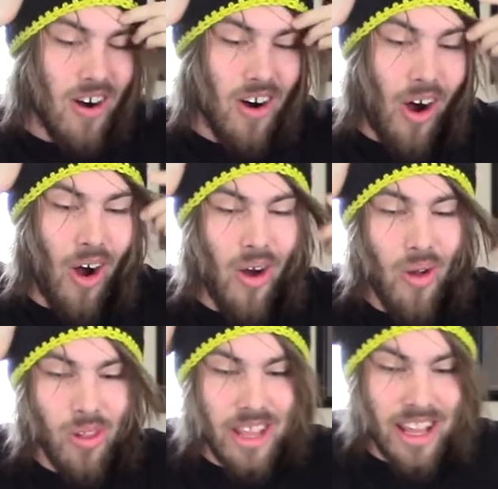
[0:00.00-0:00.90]

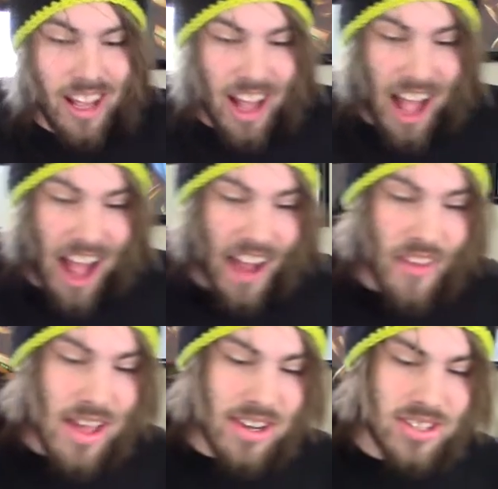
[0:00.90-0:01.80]
Holy!
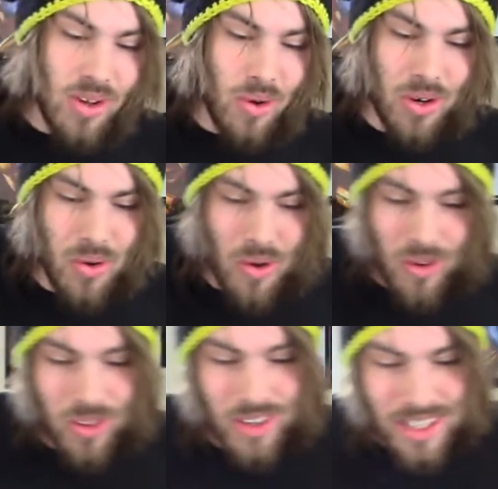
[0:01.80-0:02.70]
That is so
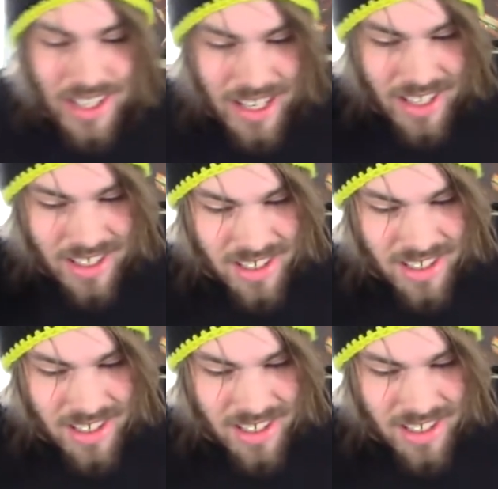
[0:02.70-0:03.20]
cool! Look at that!